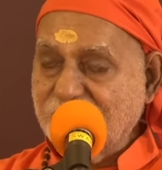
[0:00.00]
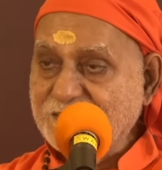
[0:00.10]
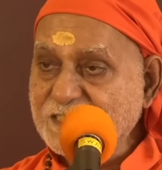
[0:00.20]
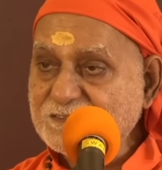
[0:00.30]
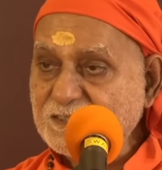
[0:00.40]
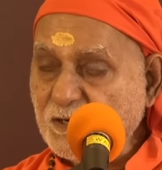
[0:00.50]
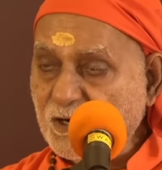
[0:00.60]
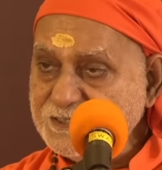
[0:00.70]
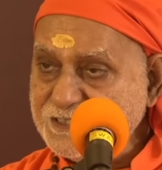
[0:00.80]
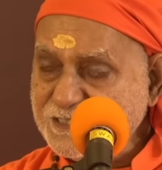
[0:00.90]
It is the
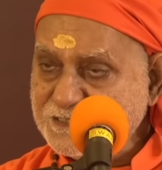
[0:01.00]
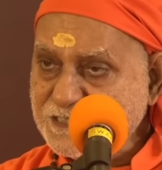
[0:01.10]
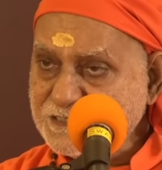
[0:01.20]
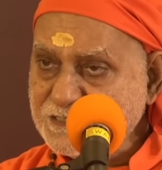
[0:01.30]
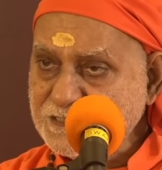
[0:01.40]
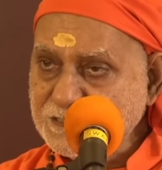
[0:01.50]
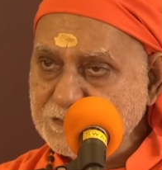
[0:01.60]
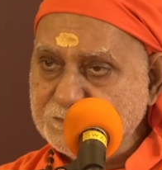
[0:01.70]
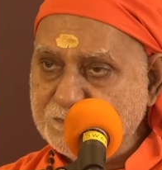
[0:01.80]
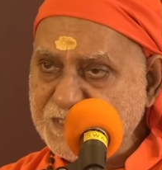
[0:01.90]
consciousness
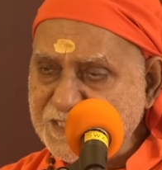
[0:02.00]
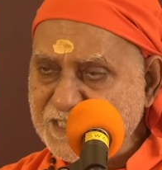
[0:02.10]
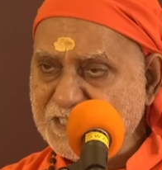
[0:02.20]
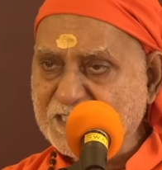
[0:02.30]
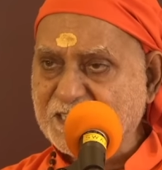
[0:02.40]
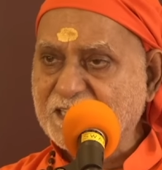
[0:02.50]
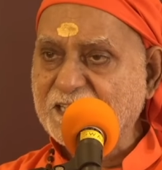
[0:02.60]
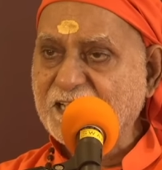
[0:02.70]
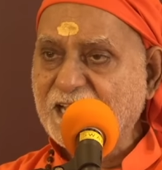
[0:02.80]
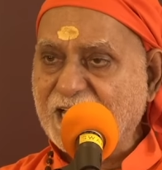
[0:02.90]

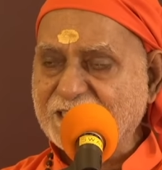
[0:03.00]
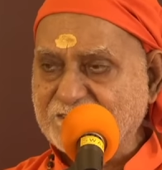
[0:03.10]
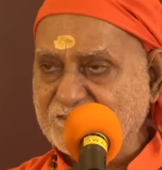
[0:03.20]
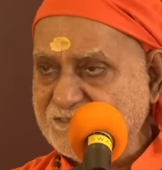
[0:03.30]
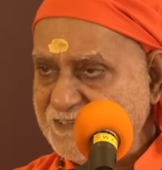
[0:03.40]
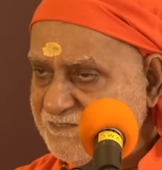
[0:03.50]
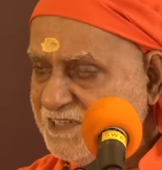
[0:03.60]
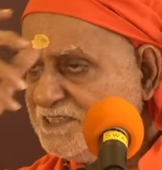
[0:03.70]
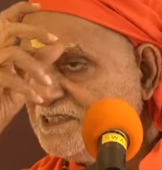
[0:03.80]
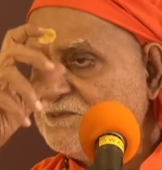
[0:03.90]
spinning and
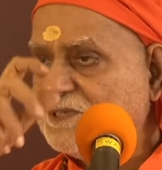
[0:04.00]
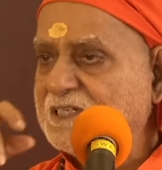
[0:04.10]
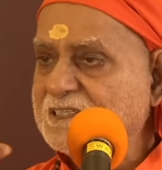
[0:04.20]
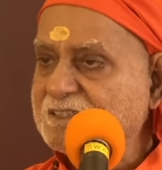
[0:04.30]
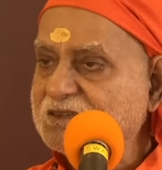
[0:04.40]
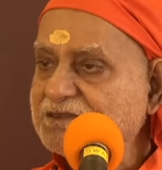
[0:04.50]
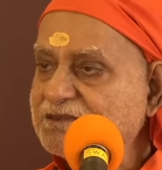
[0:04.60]
weaving the world.